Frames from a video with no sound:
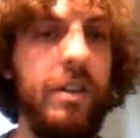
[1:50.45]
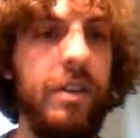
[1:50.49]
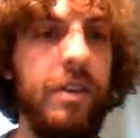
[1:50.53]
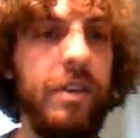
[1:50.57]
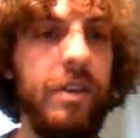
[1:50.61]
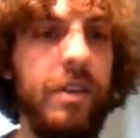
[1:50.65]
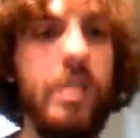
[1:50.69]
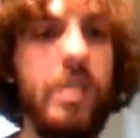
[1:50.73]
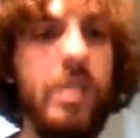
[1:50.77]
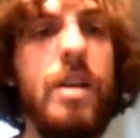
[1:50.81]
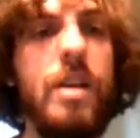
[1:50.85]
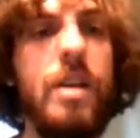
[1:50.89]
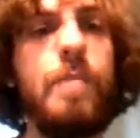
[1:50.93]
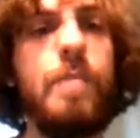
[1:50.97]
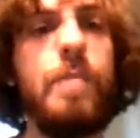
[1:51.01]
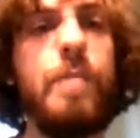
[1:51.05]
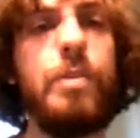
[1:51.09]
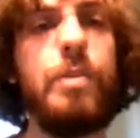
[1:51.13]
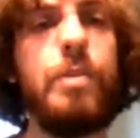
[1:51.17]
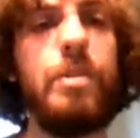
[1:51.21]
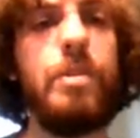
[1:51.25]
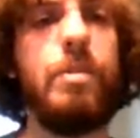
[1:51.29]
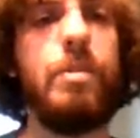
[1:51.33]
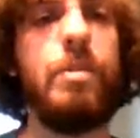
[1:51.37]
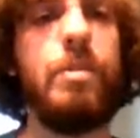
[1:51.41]
For
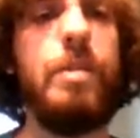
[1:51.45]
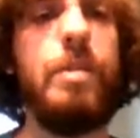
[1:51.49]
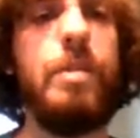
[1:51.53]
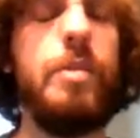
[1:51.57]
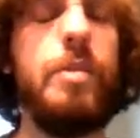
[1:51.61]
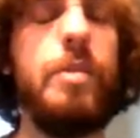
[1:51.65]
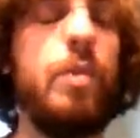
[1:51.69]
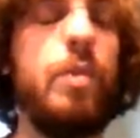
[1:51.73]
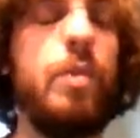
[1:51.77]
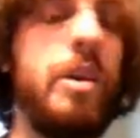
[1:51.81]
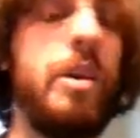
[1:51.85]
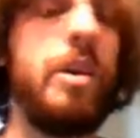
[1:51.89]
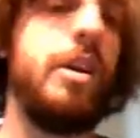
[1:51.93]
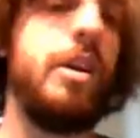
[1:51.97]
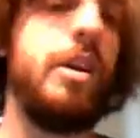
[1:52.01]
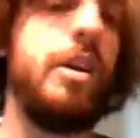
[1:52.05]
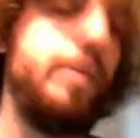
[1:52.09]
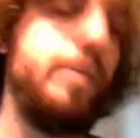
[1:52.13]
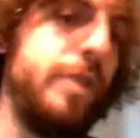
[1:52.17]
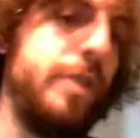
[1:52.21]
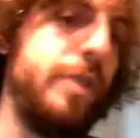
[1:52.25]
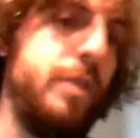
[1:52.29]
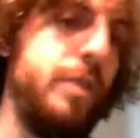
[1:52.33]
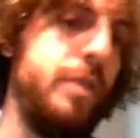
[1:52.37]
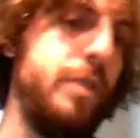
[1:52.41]
example, maybe one
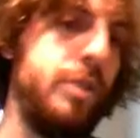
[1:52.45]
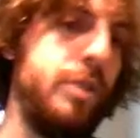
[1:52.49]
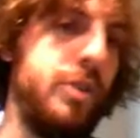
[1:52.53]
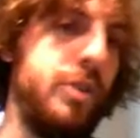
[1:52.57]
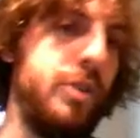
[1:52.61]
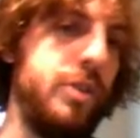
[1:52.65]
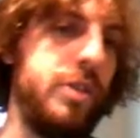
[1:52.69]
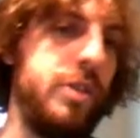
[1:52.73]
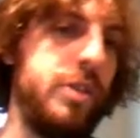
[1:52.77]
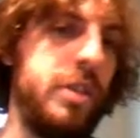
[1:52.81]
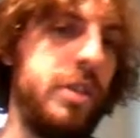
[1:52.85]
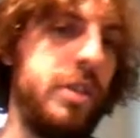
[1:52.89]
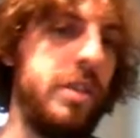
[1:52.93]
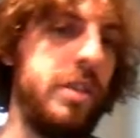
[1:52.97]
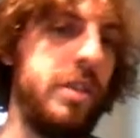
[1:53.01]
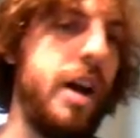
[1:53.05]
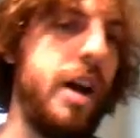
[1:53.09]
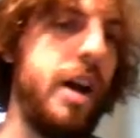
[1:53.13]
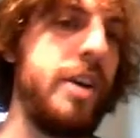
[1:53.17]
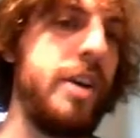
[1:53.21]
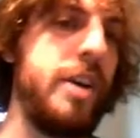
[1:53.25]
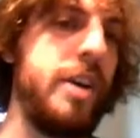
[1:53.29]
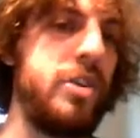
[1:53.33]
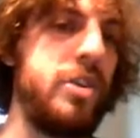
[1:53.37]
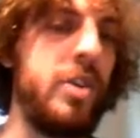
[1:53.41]
company produces the
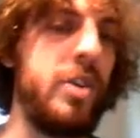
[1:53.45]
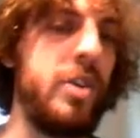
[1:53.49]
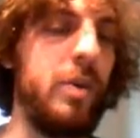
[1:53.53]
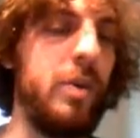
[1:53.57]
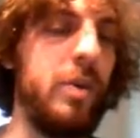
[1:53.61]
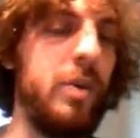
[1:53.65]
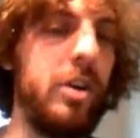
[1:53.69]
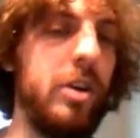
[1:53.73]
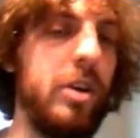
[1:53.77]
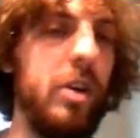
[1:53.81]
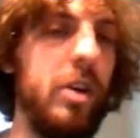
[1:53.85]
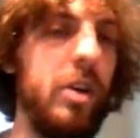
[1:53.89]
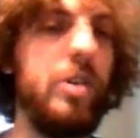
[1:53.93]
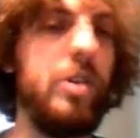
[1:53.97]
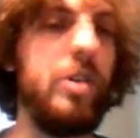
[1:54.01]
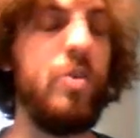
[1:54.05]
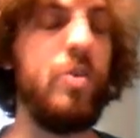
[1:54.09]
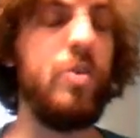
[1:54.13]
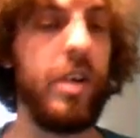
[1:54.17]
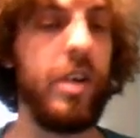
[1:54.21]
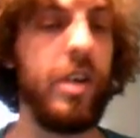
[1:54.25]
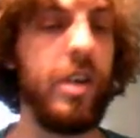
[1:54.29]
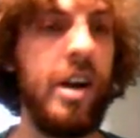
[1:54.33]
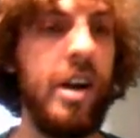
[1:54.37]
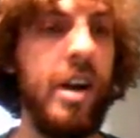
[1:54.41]
tires that will go
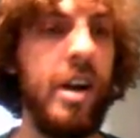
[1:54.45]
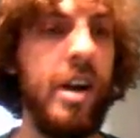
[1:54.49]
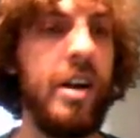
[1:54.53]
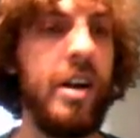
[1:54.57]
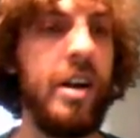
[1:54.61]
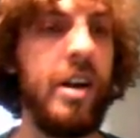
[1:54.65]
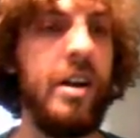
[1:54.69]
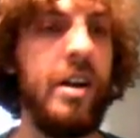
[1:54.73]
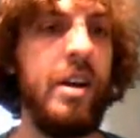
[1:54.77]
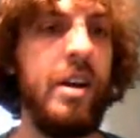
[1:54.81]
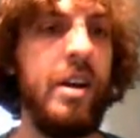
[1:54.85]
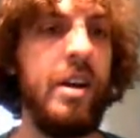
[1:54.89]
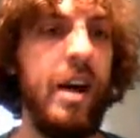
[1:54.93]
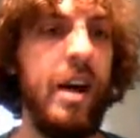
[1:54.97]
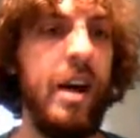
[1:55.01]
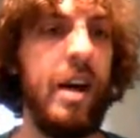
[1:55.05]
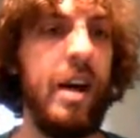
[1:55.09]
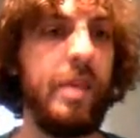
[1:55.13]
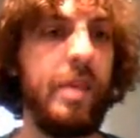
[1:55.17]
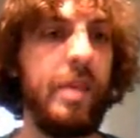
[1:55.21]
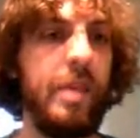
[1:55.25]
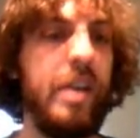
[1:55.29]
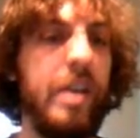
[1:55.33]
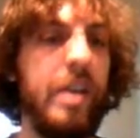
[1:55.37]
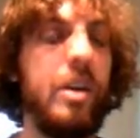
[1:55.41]
into a car,
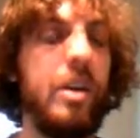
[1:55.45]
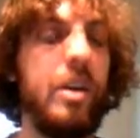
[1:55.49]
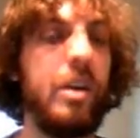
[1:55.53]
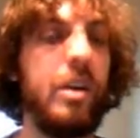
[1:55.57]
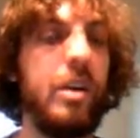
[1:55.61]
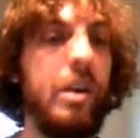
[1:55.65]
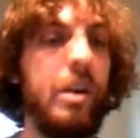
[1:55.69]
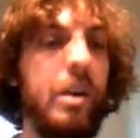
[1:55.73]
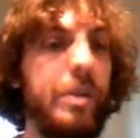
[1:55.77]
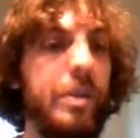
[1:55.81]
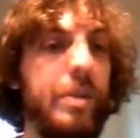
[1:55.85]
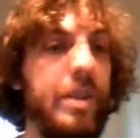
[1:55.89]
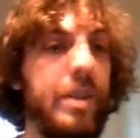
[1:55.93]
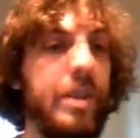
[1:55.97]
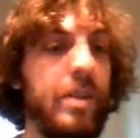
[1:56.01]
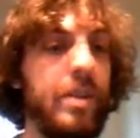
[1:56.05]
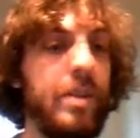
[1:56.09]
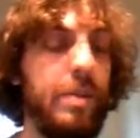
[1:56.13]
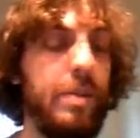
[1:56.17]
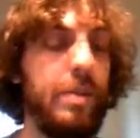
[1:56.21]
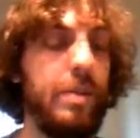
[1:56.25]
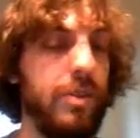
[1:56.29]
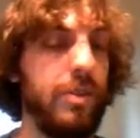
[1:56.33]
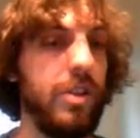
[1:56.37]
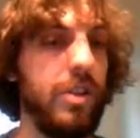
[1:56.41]
and another company
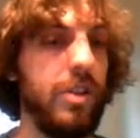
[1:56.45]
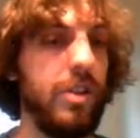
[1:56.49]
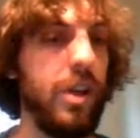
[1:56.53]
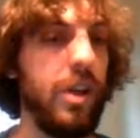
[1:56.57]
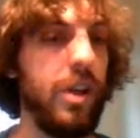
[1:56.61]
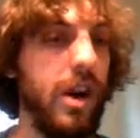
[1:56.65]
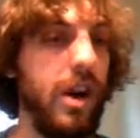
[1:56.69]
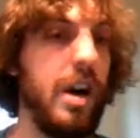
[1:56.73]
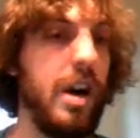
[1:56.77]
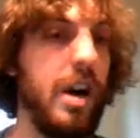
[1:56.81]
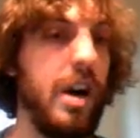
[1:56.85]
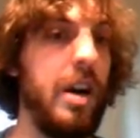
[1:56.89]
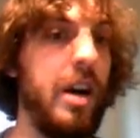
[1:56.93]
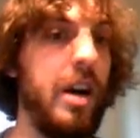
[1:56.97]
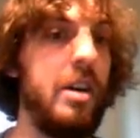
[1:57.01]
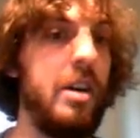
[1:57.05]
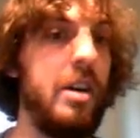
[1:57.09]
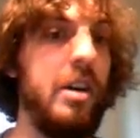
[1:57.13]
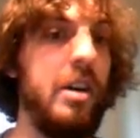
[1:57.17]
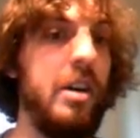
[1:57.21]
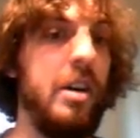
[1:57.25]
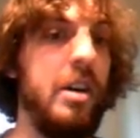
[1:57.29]
assembles the car.